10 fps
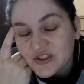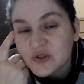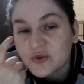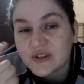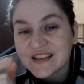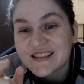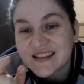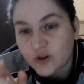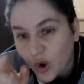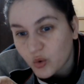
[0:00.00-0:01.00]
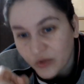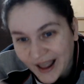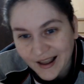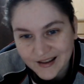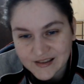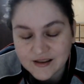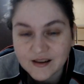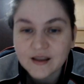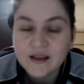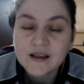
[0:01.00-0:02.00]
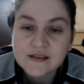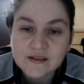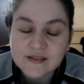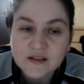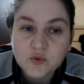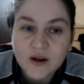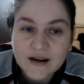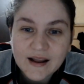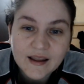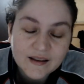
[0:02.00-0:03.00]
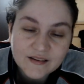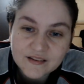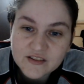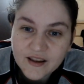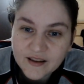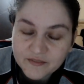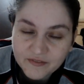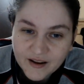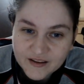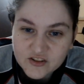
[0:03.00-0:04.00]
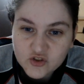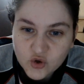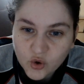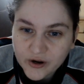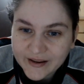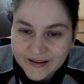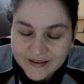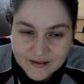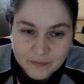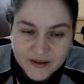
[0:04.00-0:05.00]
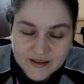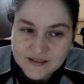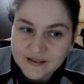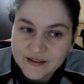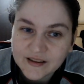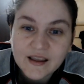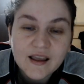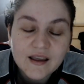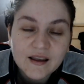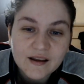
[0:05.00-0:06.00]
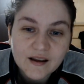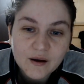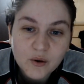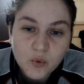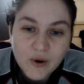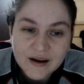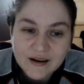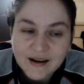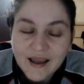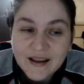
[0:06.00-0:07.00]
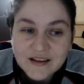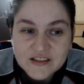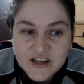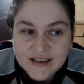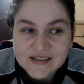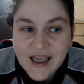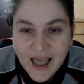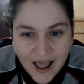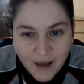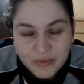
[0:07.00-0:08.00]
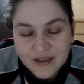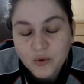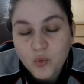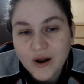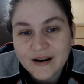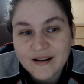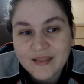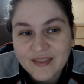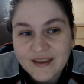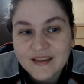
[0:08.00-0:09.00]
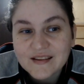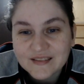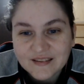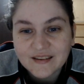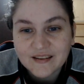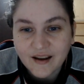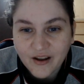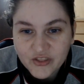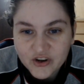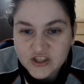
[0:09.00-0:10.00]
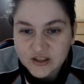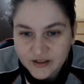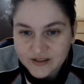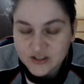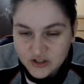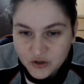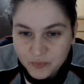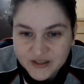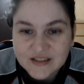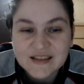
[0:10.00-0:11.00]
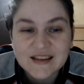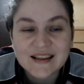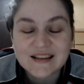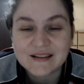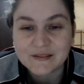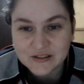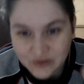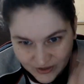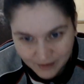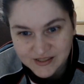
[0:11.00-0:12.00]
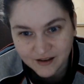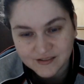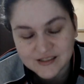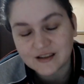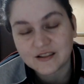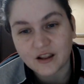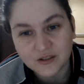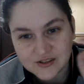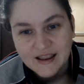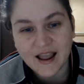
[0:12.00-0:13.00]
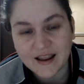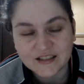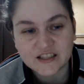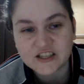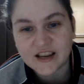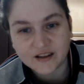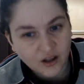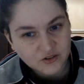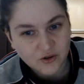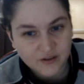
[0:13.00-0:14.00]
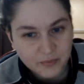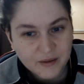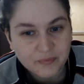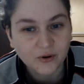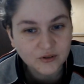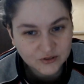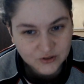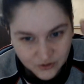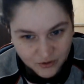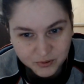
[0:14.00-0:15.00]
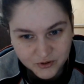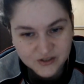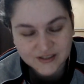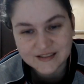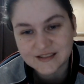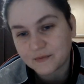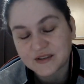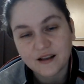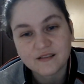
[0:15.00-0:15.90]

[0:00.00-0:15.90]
in their own eyes. So that's what an INTJ finds joy in, basically. When an INTJ is happy when they see others look stupid to themselves, not to the INTJ, not to other people, to the person themselves.